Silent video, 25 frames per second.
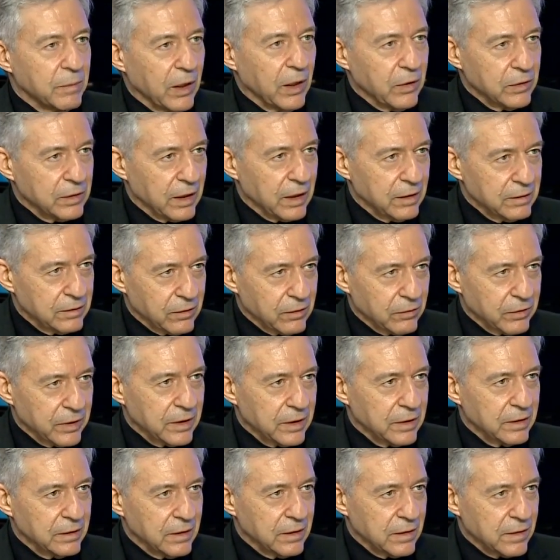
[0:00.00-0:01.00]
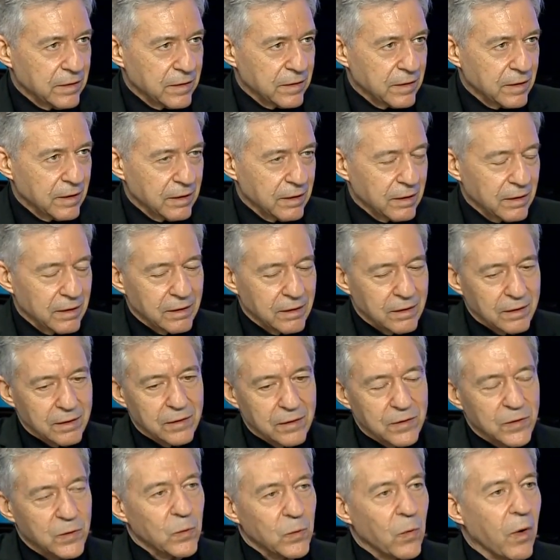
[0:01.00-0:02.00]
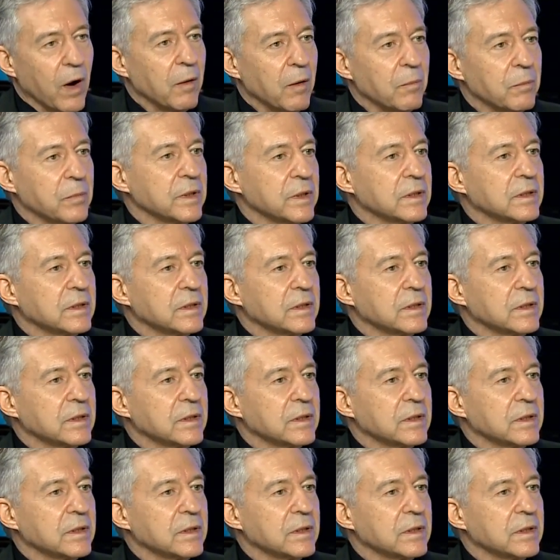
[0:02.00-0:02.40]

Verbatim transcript: about entering this uh, swamp.